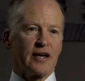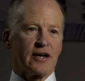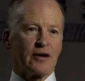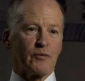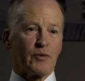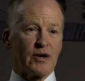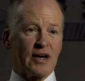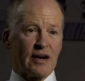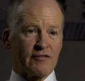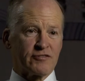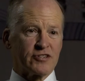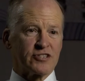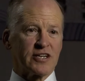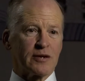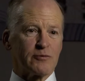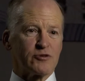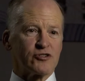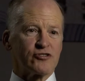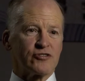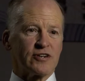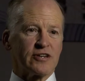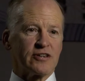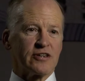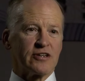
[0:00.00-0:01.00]
We have to
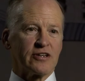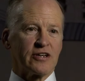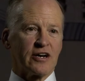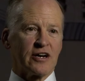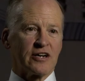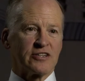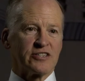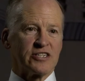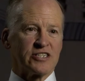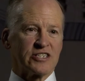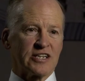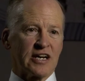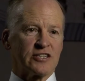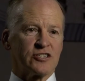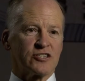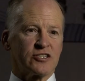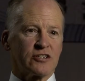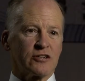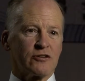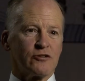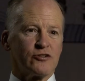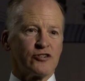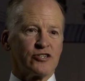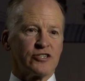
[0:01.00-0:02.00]
demonstrate that our design
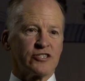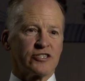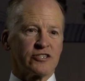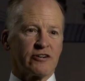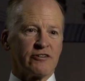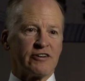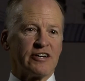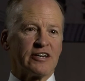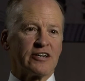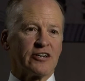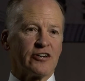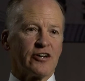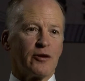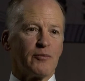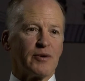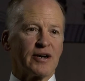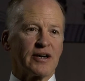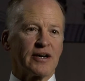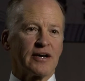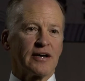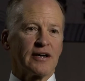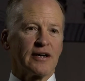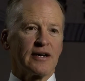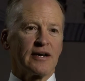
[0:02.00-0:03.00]
solutions are
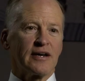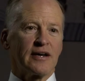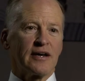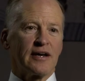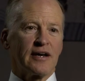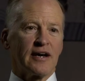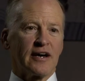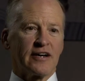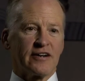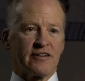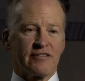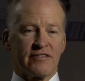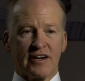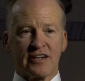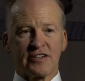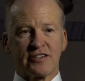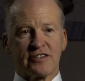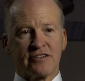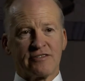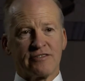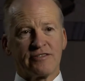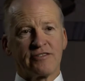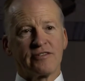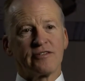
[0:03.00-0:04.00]
economic and
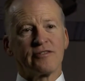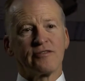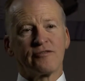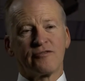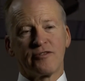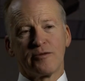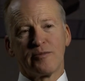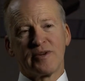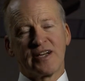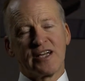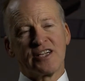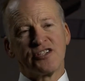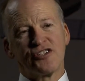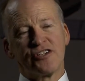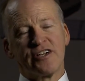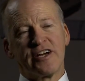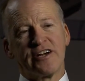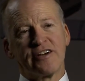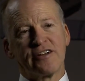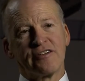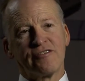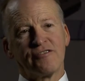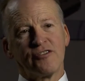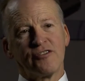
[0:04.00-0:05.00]
effective from an engineering